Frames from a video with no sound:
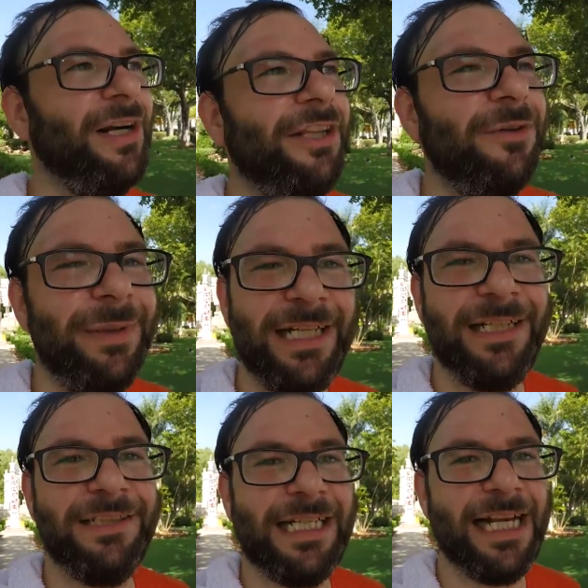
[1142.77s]
and humid
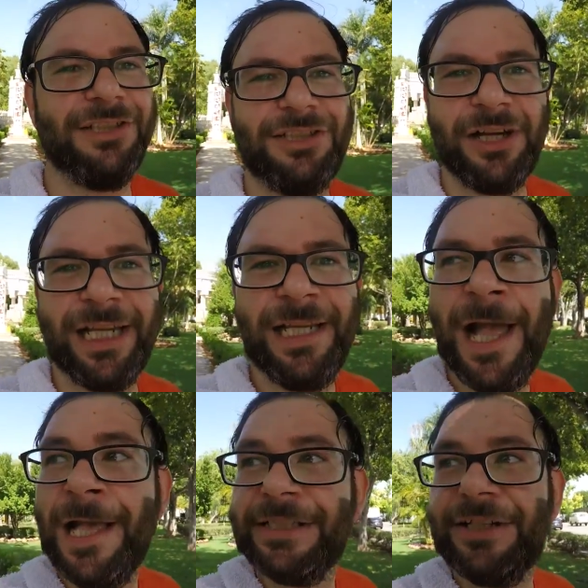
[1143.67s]
and kind of sucky.
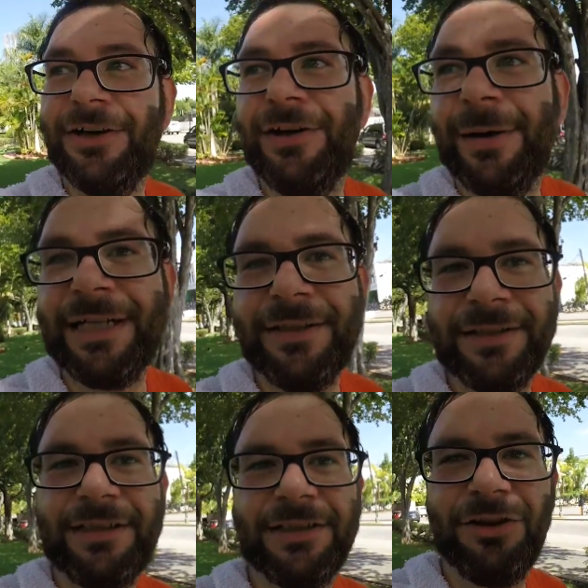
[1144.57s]
So I'm gonna
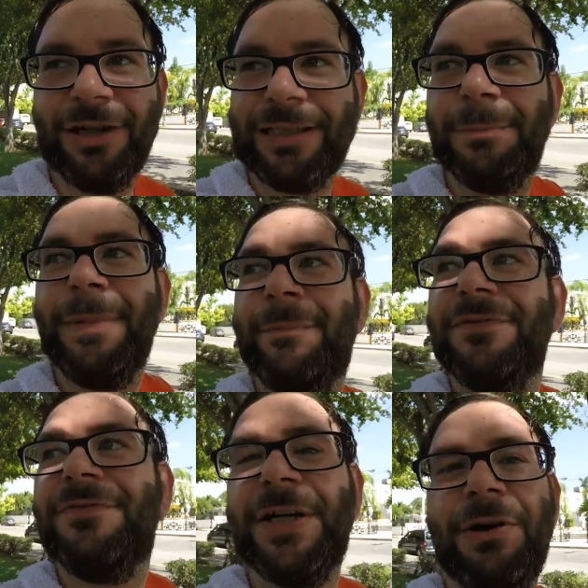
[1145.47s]
just look at the map
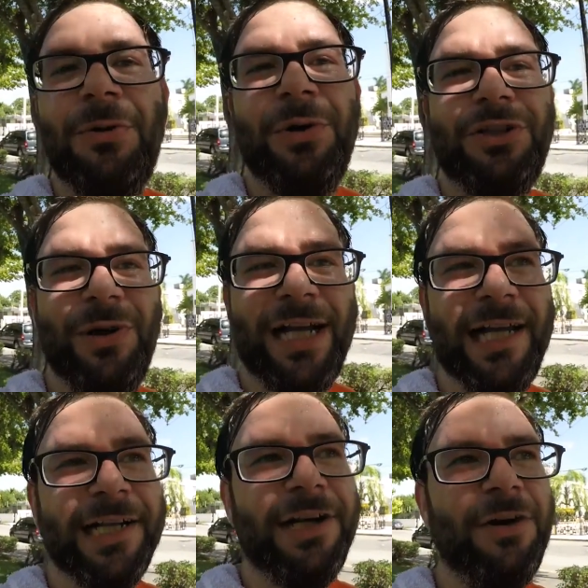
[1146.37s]
and figure out which way I
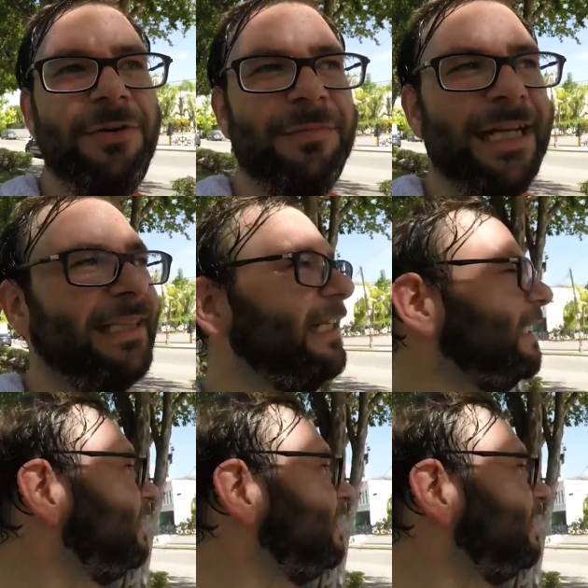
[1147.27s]
gotta go. I think